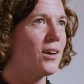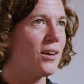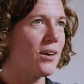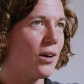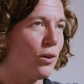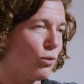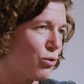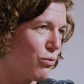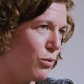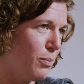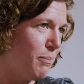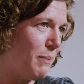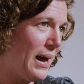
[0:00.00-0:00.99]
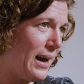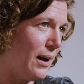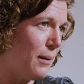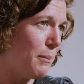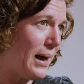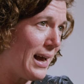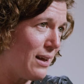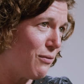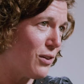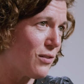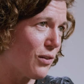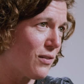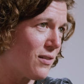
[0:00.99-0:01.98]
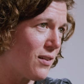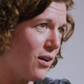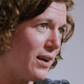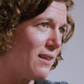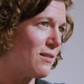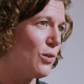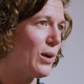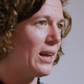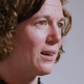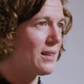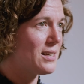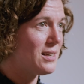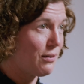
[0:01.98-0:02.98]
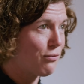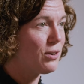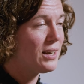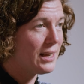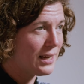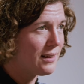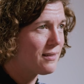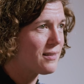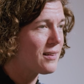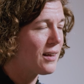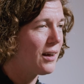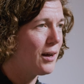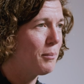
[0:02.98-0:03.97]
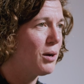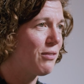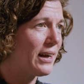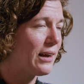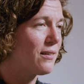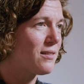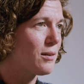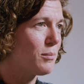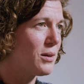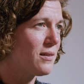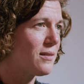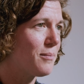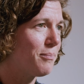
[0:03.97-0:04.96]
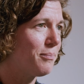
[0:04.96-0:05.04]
cultural and behaviours on sites, looking at the different needs of our customers.